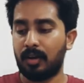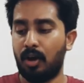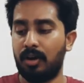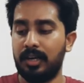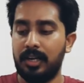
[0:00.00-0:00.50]

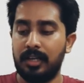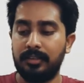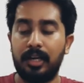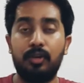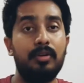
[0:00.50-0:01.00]
or
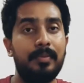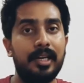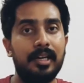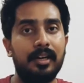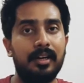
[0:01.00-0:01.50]
there could
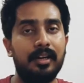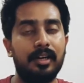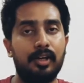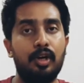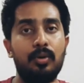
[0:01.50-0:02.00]
be
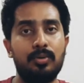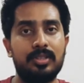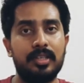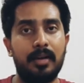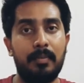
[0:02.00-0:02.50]

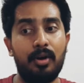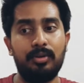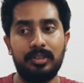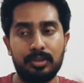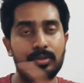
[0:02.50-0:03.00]
clues
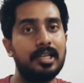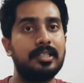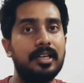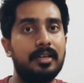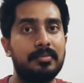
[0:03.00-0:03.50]
about the social
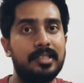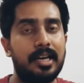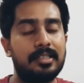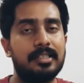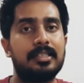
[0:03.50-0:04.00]

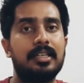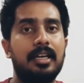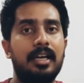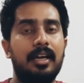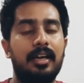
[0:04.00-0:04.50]
circumstances
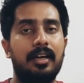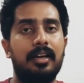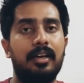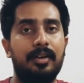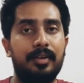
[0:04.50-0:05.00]

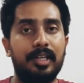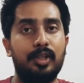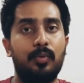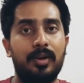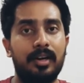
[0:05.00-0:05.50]
in
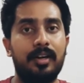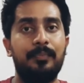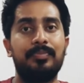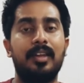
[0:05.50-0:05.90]
the work.